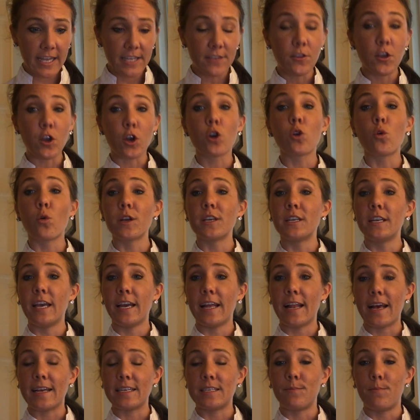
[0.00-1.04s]
they're going to
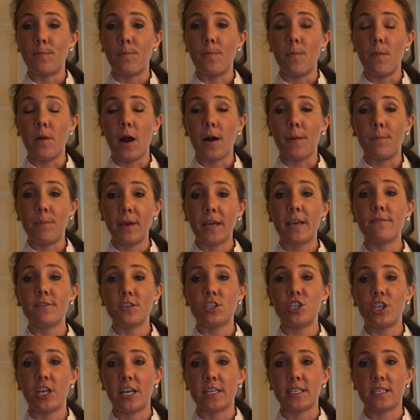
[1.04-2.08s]
get as big of a
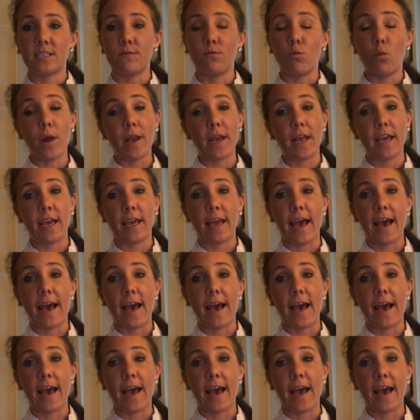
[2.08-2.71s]
chance of winning